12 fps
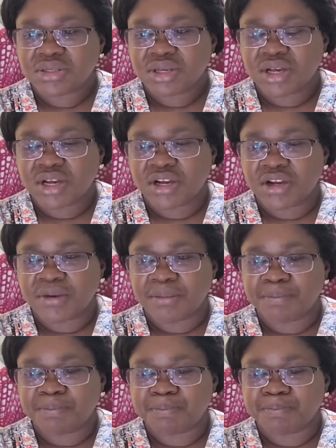
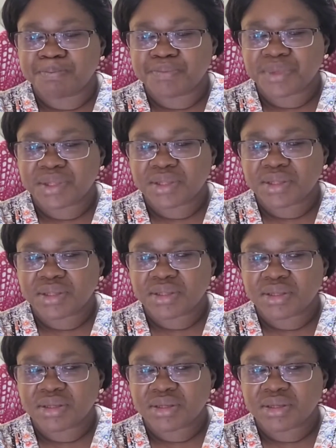um,
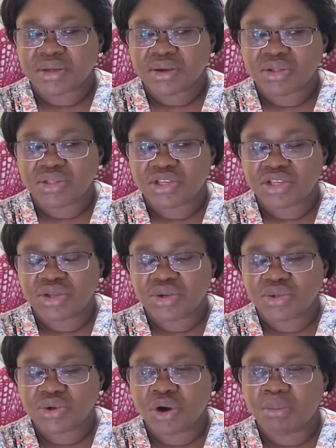continue
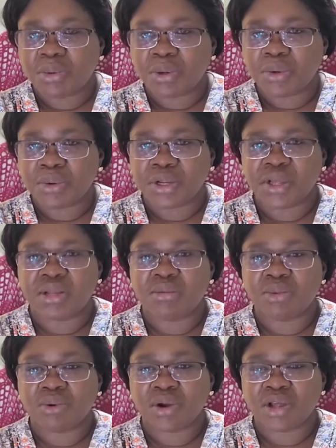to upload
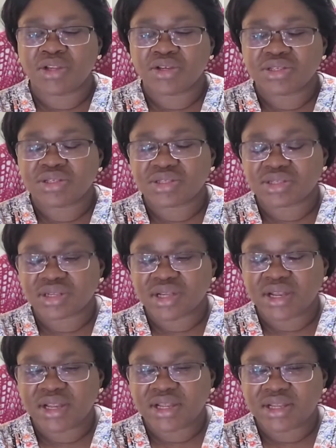anymore. I just
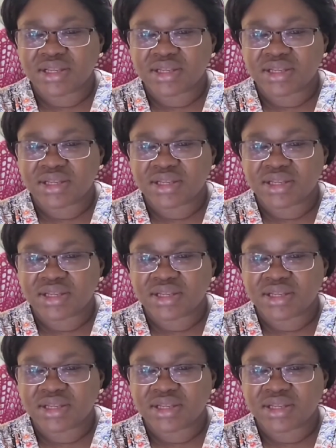let it,